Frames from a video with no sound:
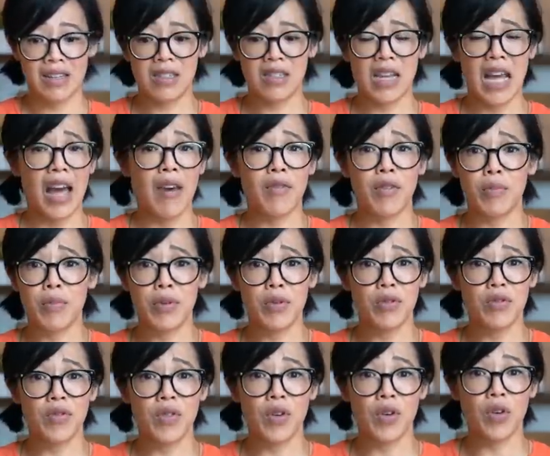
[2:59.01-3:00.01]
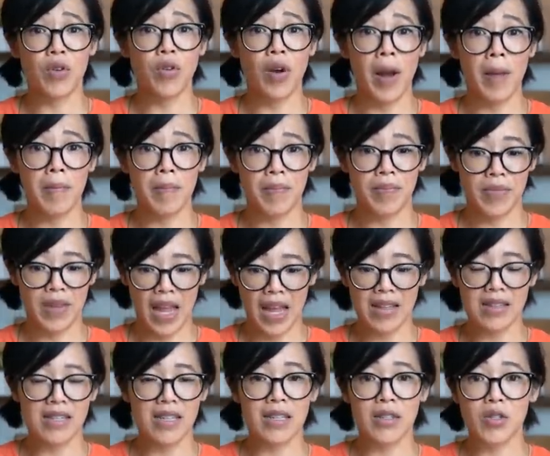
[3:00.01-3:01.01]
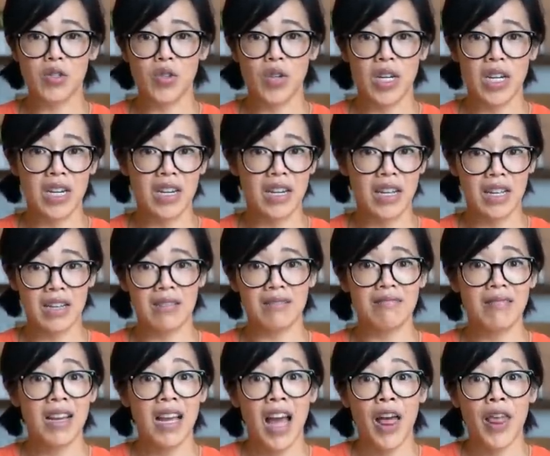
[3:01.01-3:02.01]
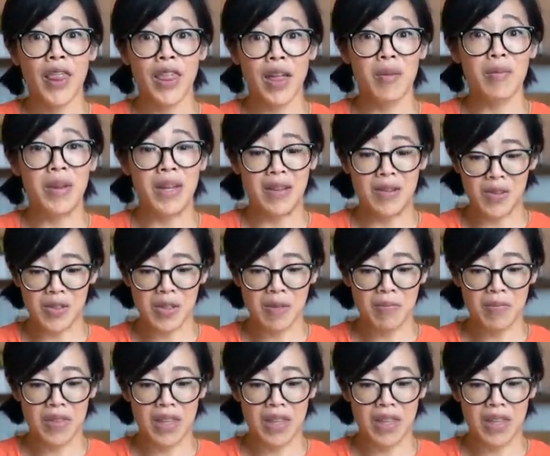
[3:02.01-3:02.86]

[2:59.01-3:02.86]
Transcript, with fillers: to have a beautiful crumb as illustrated in thumbnails.